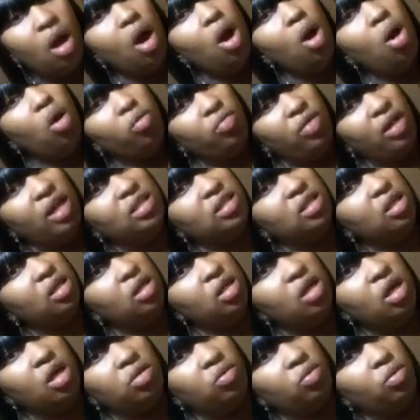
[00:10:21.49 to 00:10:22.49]
Oh, that's
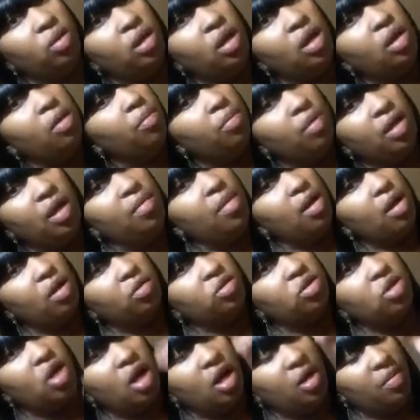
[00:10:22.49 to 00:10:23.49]
another one. But I'm not
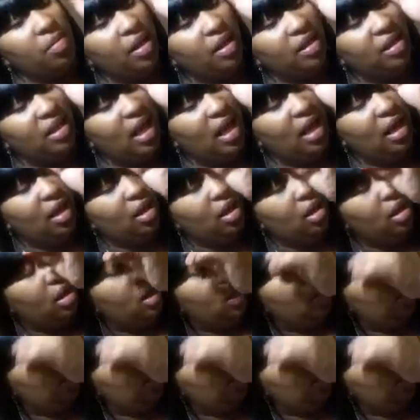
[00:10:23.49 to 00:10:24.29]
gonna talk about that.